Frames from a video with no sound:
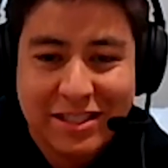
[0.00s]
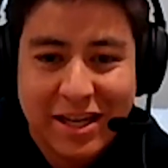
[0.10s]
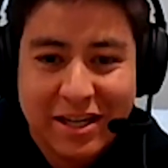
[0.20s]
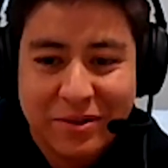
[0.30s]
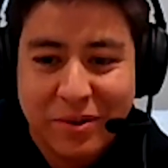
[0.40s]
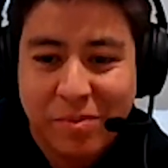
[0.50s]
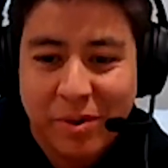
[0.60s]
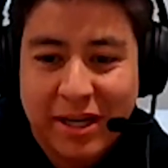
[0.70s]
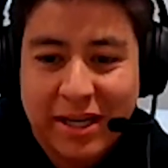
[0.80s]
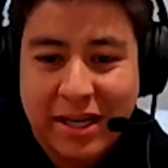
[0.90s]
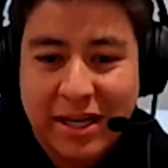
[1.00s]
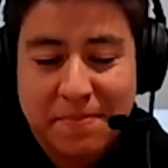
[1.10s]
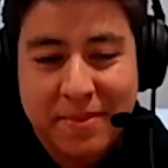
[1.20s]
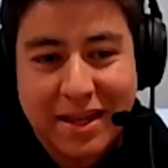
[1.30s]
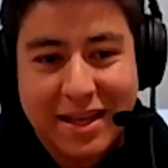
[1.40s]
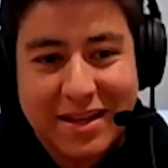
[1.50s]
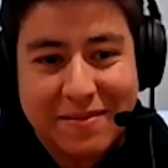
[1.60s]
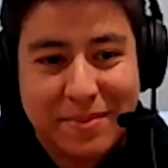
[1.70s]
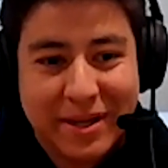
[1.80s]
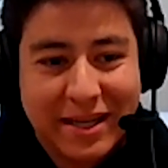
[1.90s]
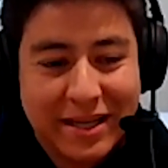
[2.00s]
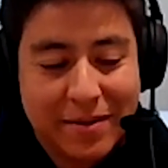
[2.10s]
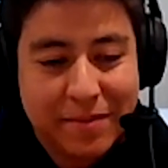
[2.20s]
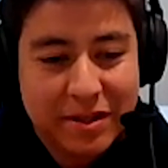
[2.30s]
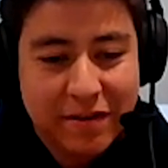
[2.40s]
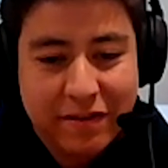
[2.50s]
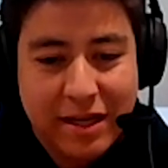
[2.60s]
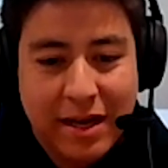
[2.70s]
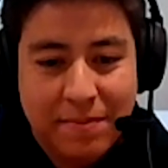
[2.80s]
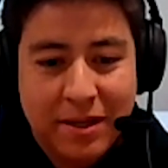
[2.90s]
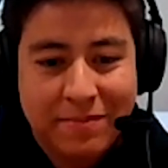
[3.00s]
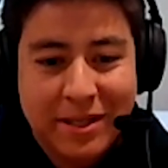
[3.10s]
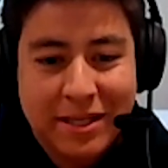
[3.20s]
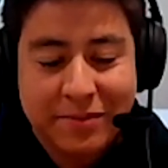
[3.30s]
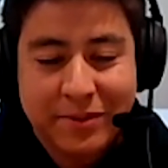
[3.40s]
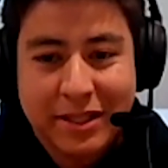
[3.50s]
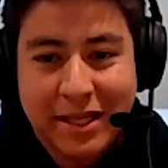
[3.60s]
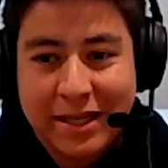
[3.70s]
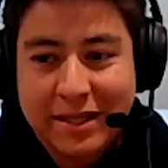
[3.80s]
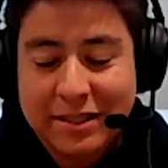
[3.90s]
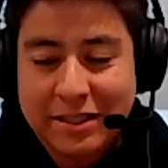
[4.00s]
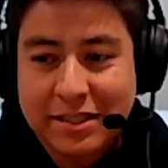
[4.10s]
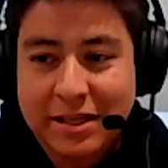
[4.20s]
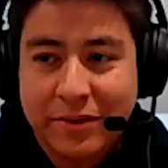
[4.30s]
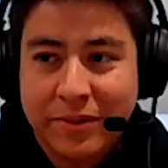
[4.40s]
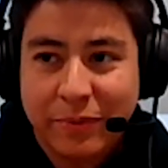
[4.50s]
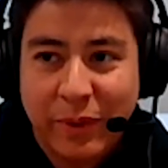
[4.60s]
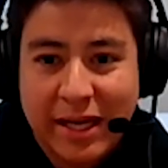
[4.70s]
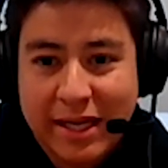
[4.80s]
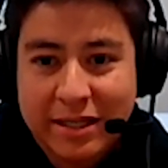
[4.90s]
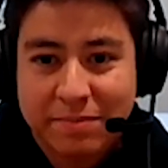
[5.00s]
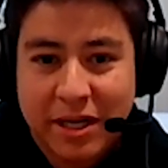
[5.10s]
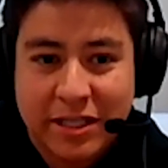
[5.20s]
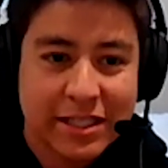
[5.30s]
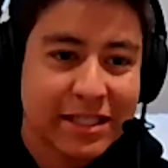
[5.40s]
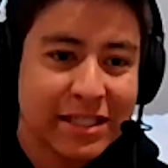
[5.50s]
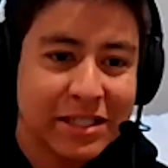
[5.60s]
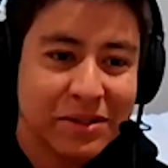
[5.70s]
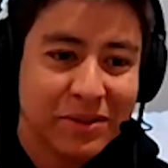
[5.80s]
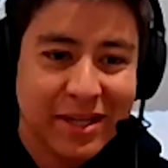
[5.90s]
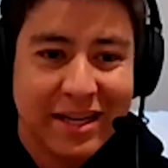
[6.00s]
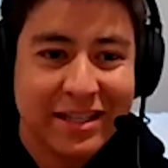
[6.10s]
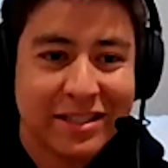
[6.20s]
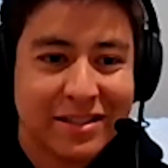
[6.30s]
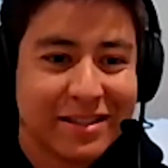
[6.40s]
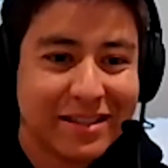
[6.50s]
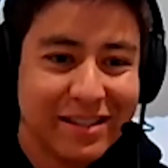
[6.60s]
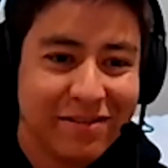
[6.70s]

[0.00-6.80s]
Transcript: Just got to do homework yeah. at night but um definitely happy to be done with that just no weekend projects to do kind of just